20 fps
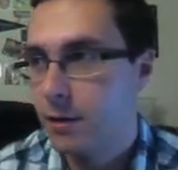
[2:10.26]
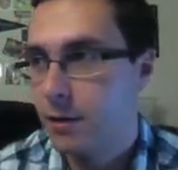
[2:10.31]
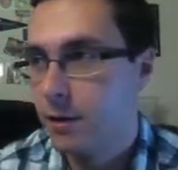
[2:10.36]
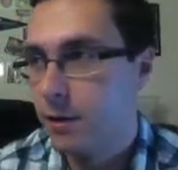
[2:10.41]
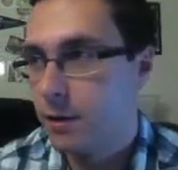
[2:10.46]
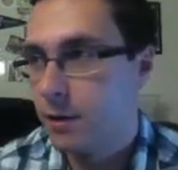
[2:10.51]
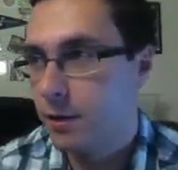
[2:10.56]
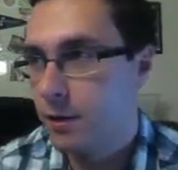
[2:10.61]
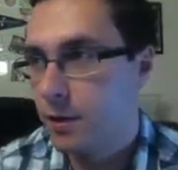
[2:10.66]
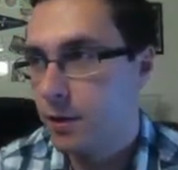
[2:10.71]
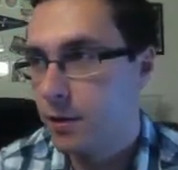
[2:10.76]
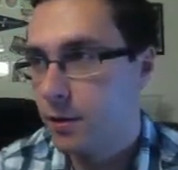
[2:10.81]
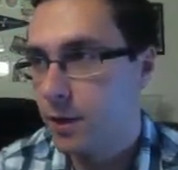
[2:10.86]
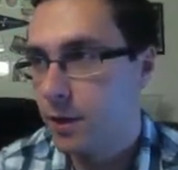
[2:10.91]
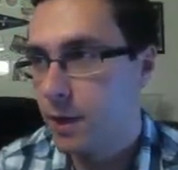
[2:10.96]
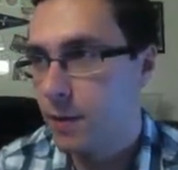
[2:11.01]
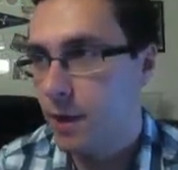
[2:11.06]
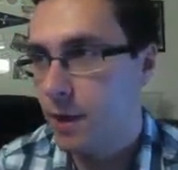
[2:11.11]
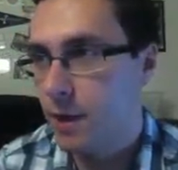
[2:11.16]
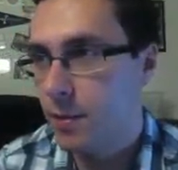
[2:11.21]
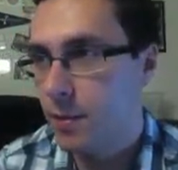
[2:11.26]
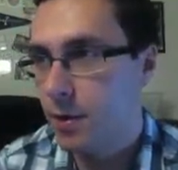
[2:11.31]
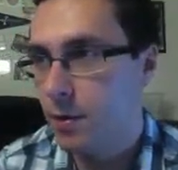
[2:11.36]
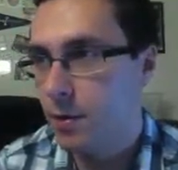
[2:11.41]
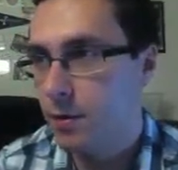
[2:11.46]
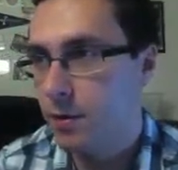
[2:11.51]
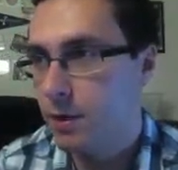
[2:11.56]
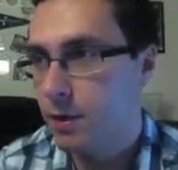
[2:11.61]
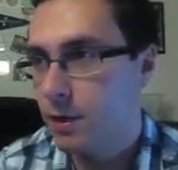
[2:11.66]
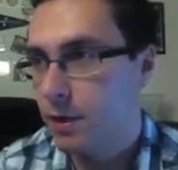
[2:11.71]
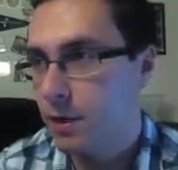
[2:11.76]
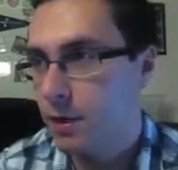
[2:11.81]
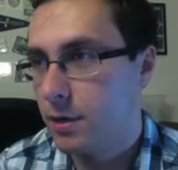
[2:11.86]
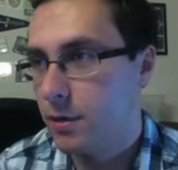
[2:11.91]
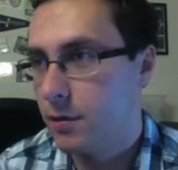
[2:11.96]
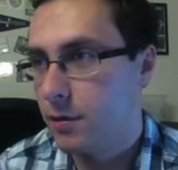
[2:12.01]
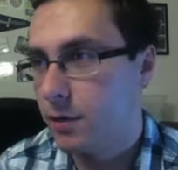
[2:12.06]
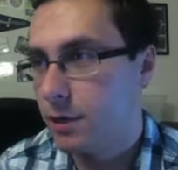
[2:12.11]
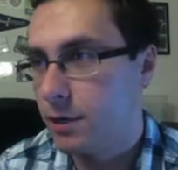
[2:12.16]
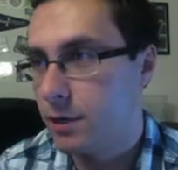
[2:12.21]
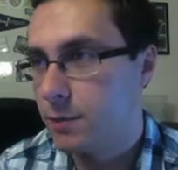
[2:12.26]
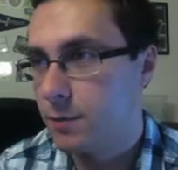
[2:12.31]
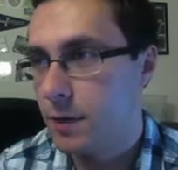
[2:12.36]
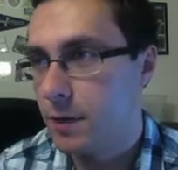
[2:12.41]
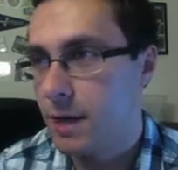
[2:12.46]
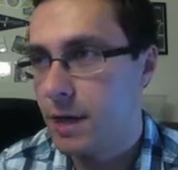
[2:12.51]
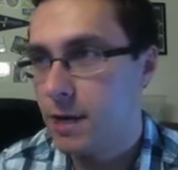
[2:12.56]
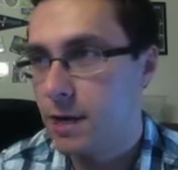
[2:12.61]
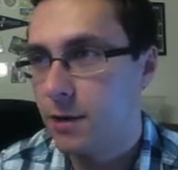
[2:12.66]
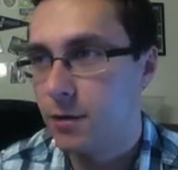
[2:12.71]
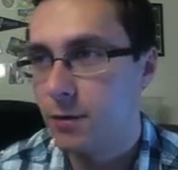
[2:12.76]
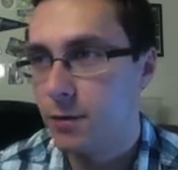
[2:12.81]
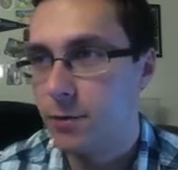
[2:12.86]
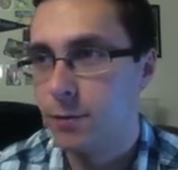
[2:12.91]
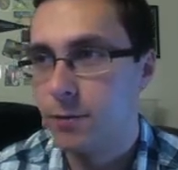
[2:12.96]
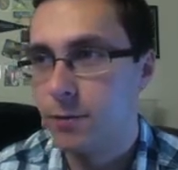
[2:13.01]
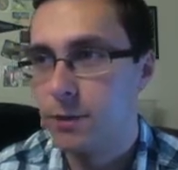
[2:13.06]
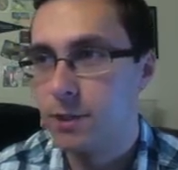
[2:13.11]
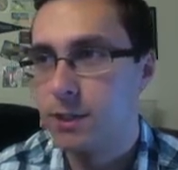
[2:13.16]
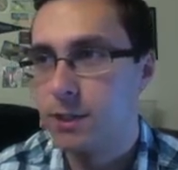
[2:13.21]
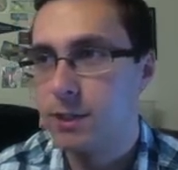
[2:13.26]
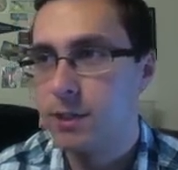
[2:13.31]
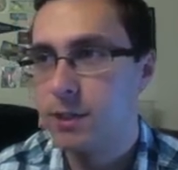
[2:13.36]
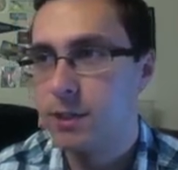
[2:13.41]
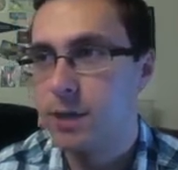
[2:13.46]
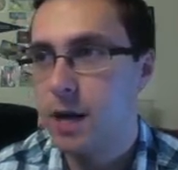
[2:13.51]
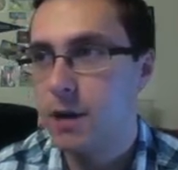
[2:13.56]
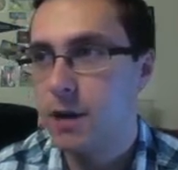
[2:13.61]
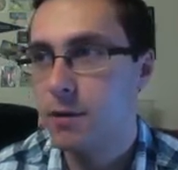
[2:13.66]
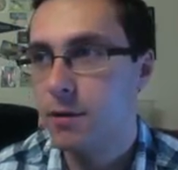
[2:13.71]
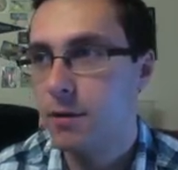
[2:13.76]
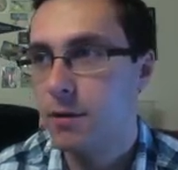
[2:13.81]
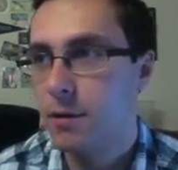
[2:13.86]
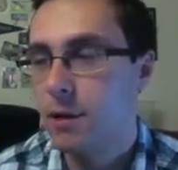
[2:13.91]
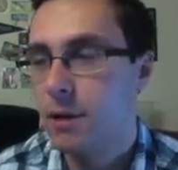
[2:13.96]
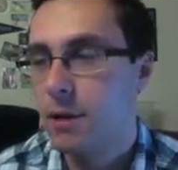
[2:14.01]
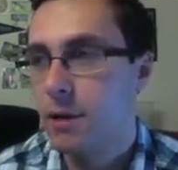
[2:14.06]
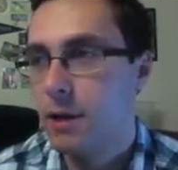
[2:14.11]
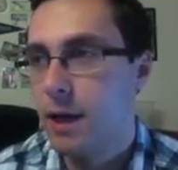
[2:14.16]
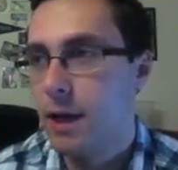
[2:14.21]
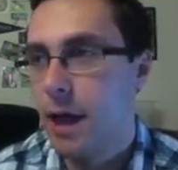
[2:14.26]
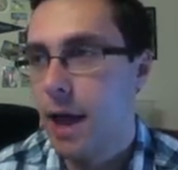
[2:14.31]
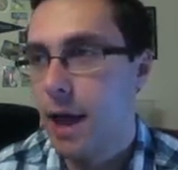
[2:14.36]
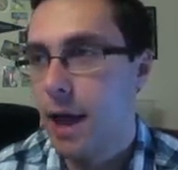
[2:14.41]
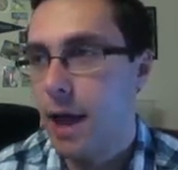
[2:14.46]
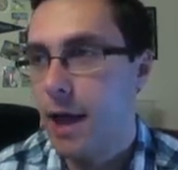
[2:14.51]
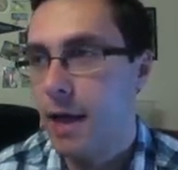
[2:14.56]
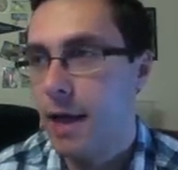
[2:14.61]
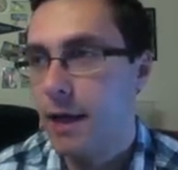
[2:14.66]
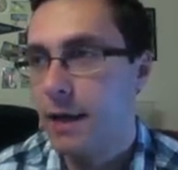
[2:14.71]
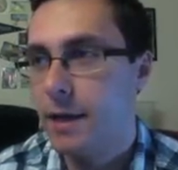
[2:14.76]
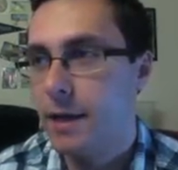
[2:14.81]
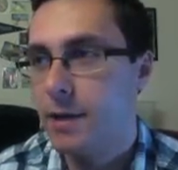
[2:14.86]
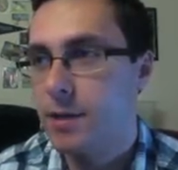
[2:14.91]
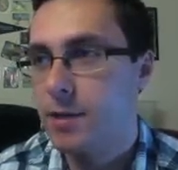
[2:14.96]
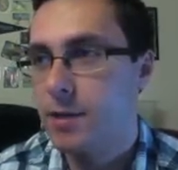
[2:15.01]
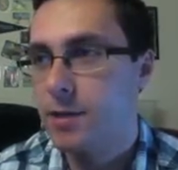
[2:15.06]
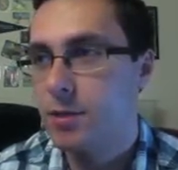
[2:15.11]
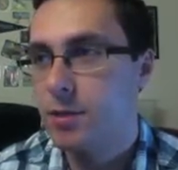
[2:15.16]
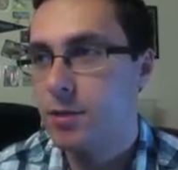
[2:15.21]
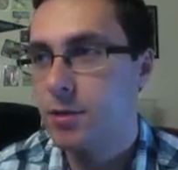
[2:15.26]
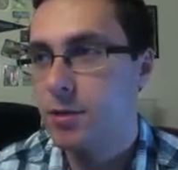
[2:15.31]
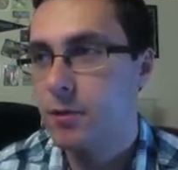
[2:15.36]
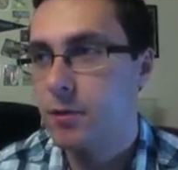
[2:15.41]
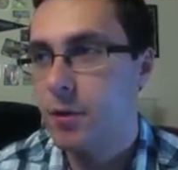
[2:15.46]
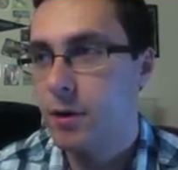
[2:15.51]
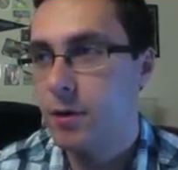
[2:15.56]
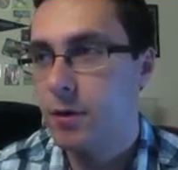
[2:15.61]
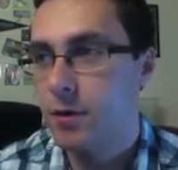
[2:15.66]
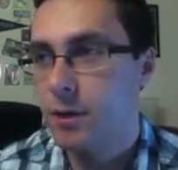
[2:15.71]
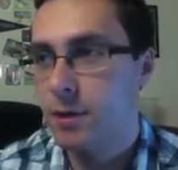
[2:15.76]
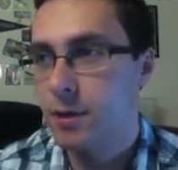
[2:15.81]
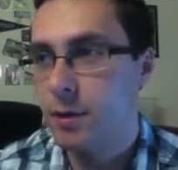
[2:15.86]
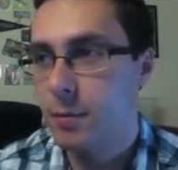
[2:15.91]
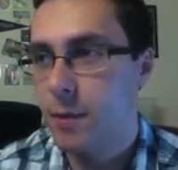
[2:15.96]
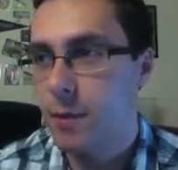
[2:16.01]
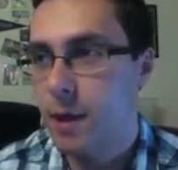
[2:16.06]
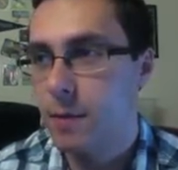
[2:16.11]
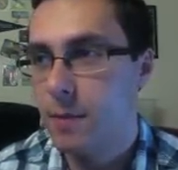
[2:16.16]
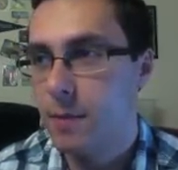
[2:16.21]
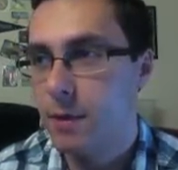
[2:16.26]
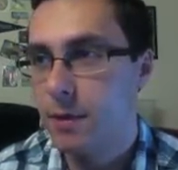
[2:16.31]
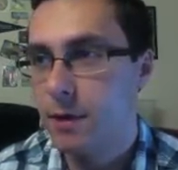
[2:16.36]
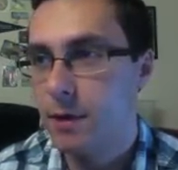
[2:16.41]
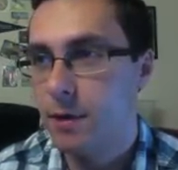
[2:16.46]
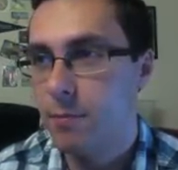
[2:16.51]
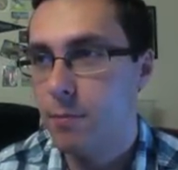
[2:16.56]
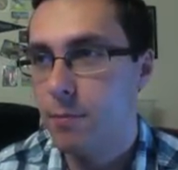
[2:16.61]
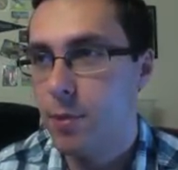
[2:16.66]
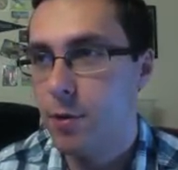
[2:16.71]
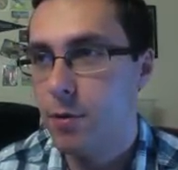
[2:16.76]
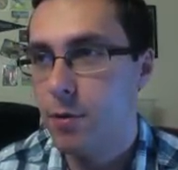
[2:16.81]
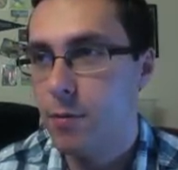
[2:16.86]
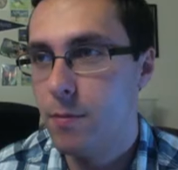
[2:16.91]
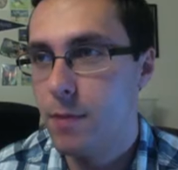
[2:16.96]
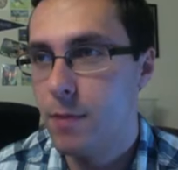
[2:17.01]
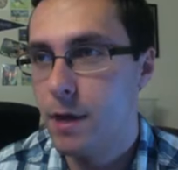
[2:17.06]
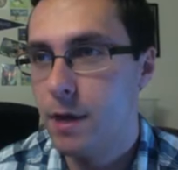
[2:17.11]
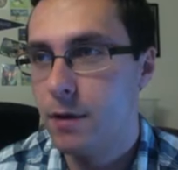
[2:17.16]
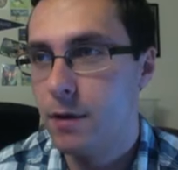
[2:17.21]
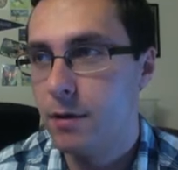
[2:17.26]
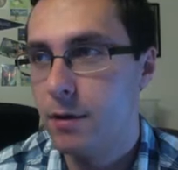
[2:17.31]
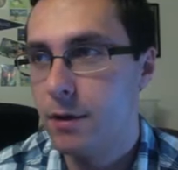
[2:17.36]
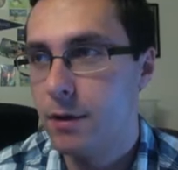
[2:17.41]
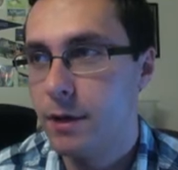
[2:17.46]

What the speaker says: You know, you come out of the boat, you're going to go this way, go through this tunnel, and underneath the main building, and boom, there you are.